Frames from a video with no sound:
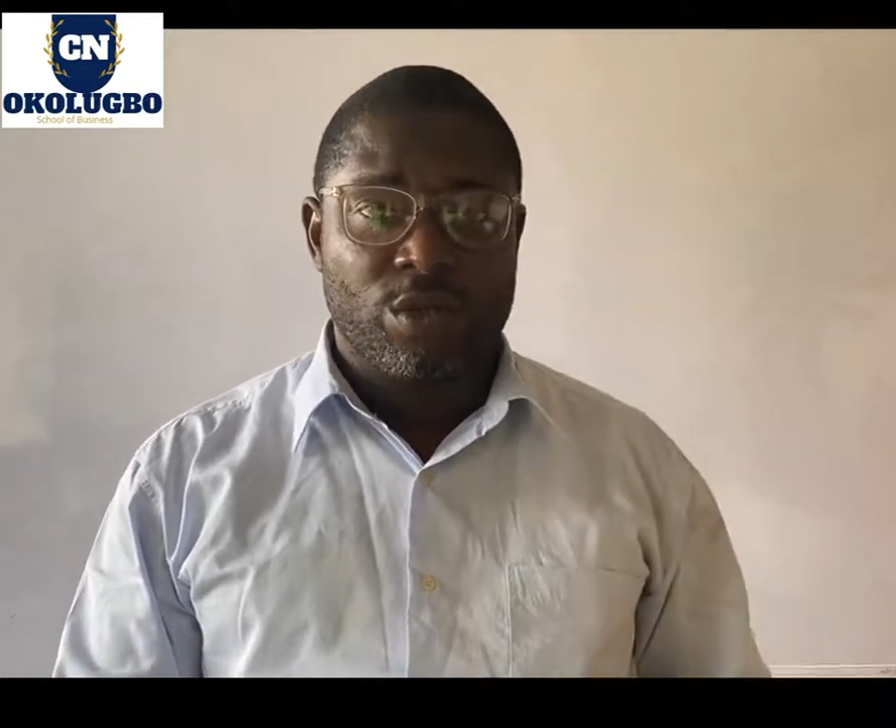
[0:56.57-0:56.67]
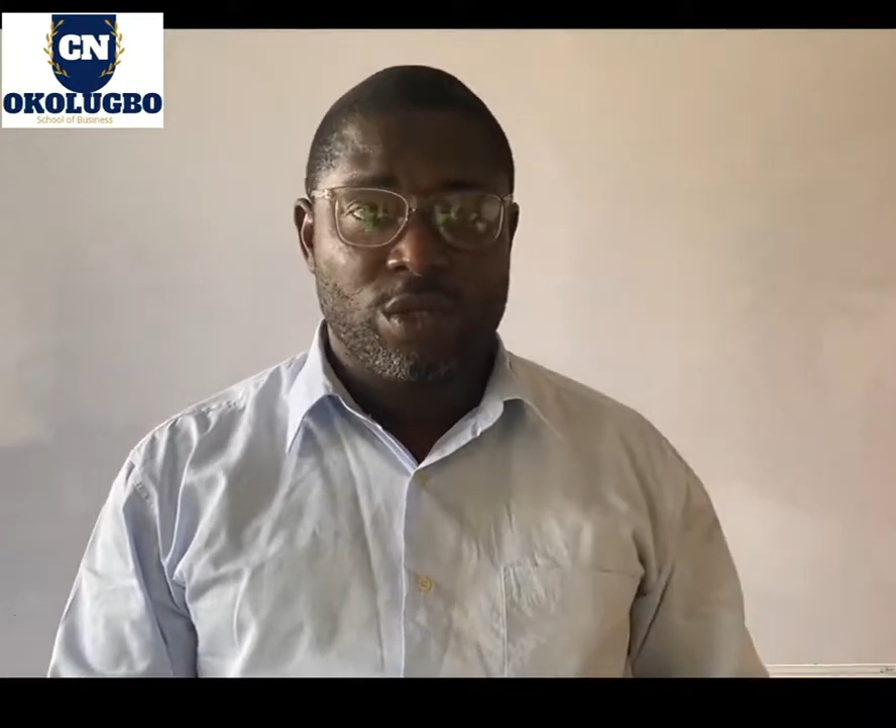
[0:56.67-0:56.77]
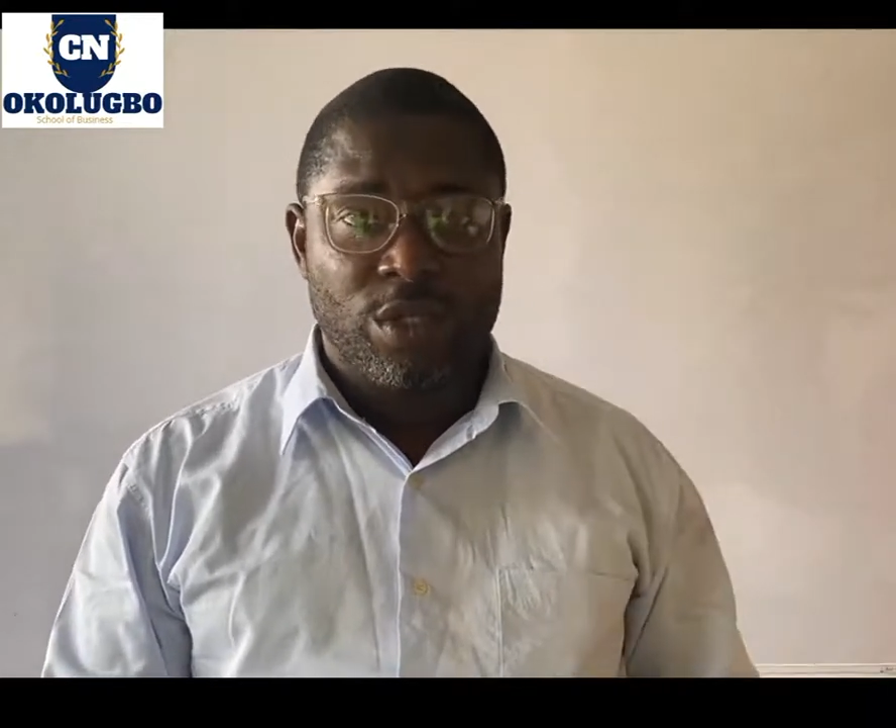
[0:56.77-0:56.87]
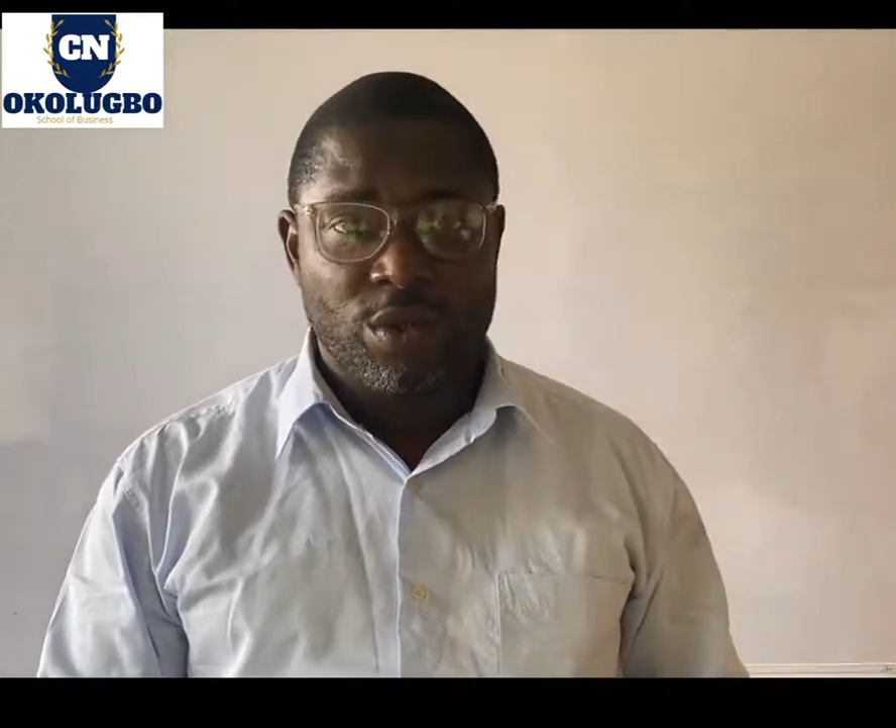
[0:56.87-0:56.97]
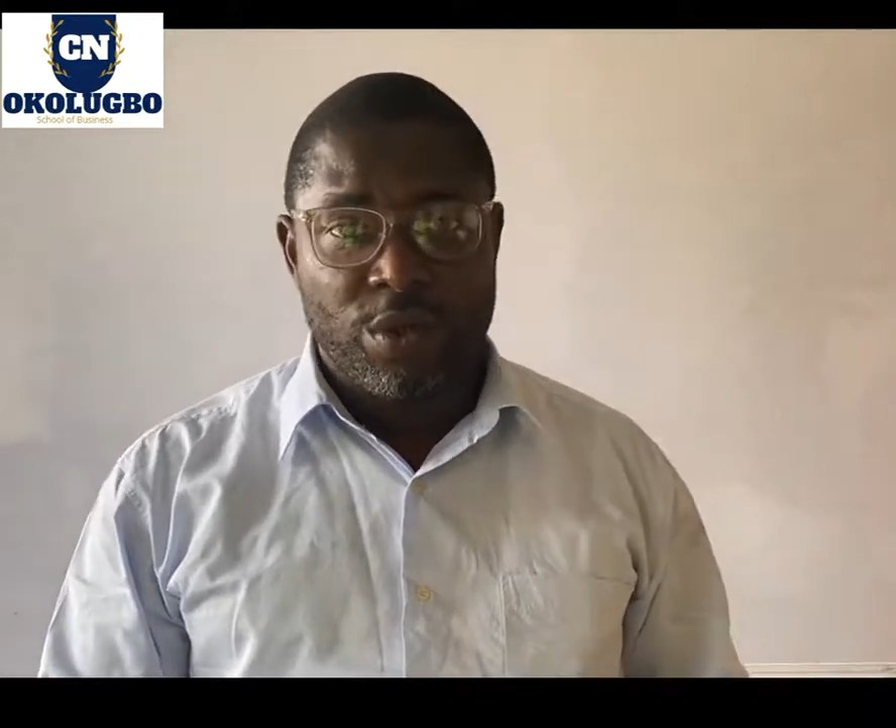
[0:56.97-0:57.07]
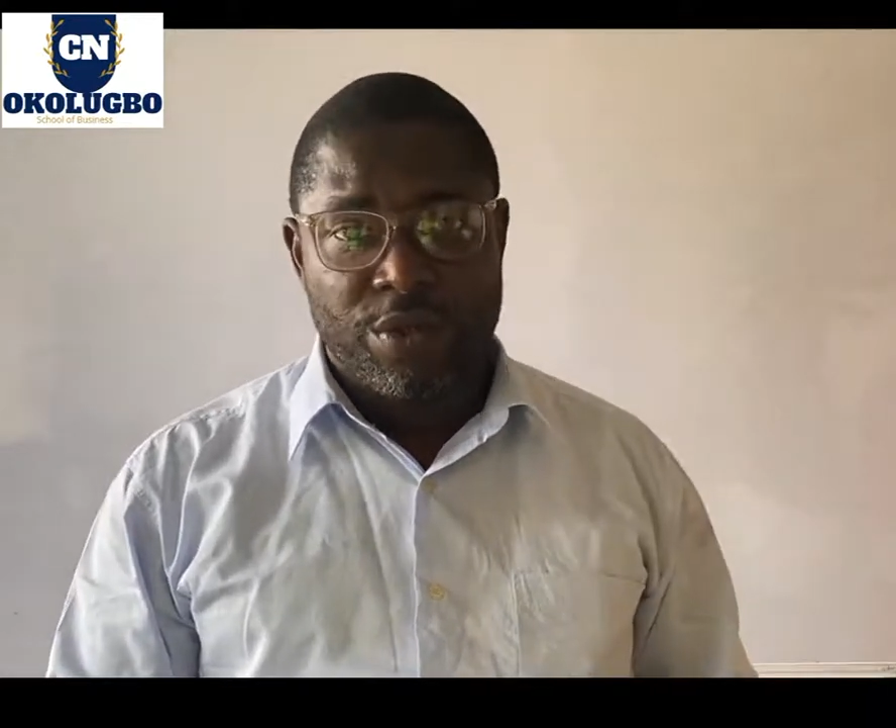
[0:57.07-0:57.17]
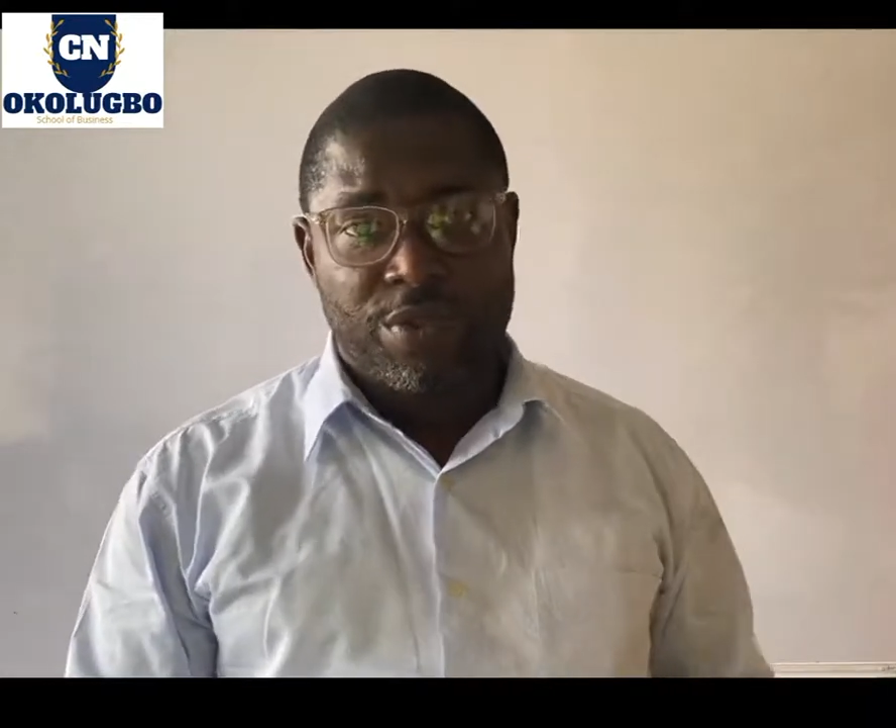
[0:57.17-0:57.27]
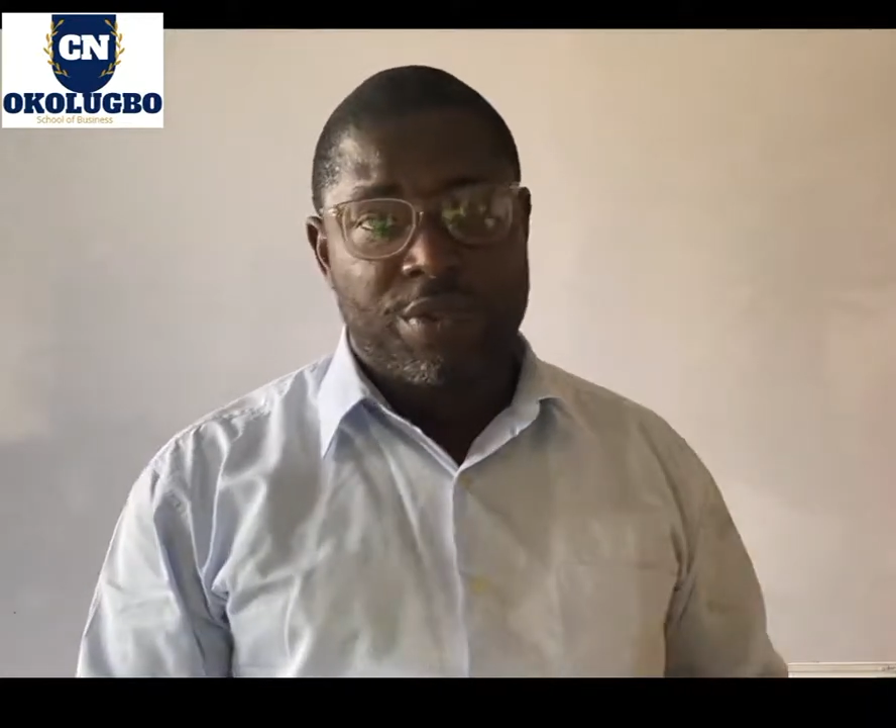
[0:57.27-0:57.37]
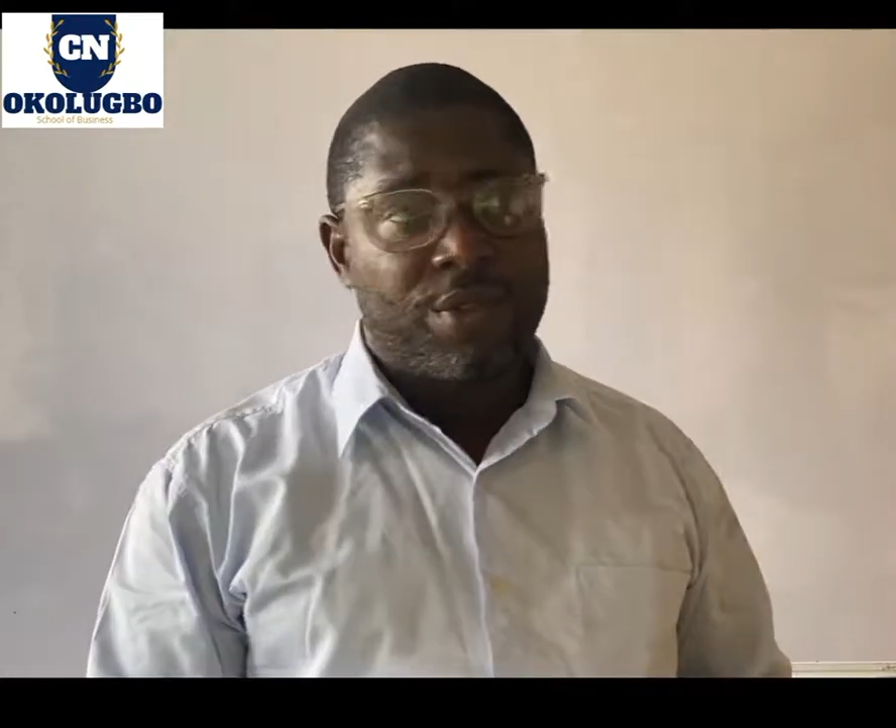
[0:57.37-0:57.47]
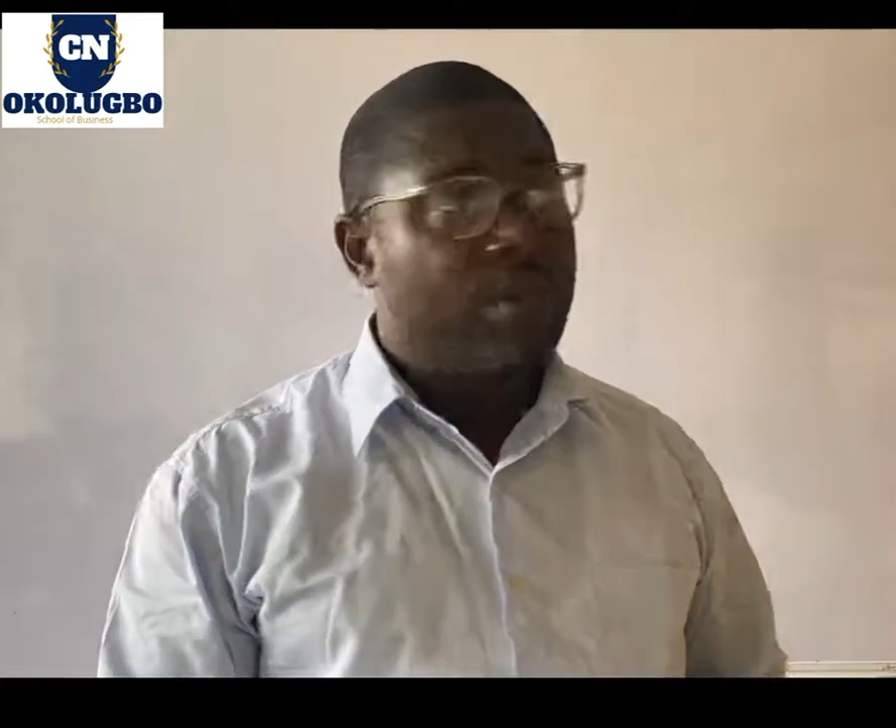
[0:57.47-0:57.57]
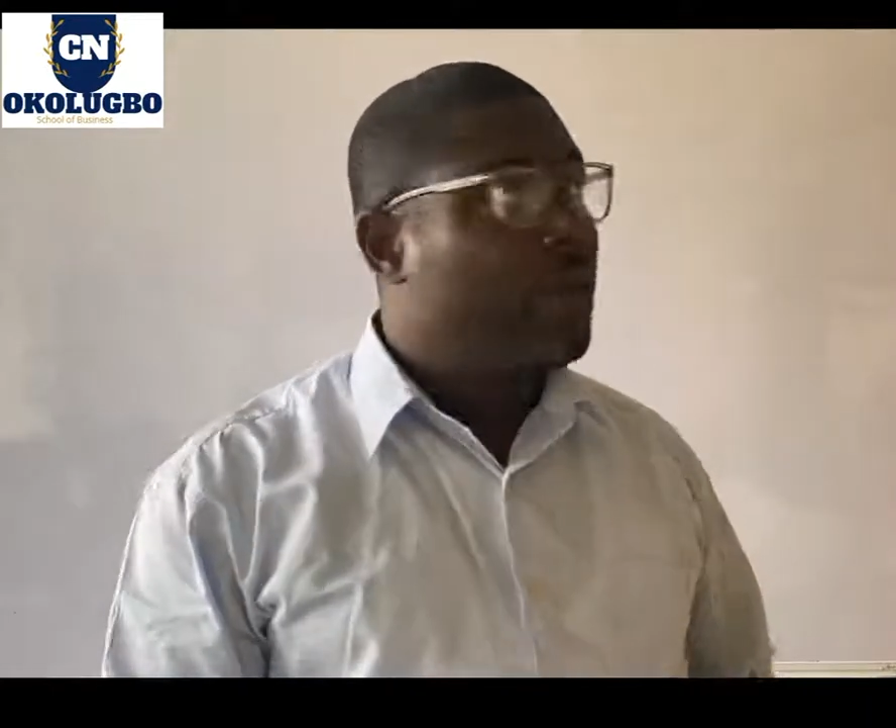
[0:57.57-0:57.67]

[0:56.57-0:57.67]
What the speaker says: to deal with.